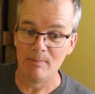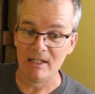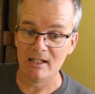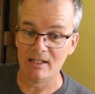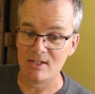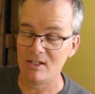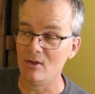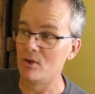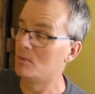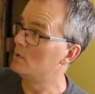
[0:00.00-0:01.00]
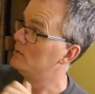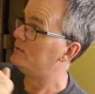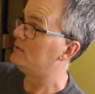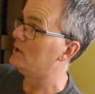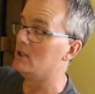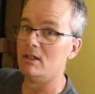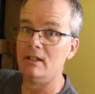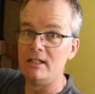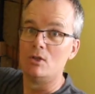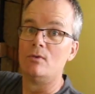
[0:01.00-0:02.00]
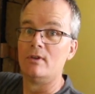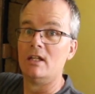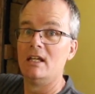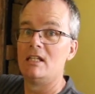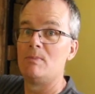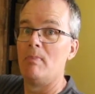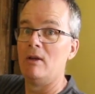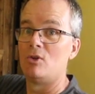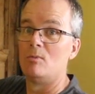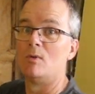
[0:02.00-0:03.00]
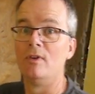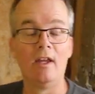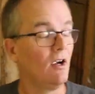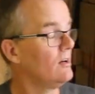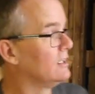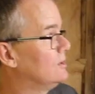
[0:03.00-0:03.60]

Because, you know, the roof could have leaked over the kids' bedroom over there,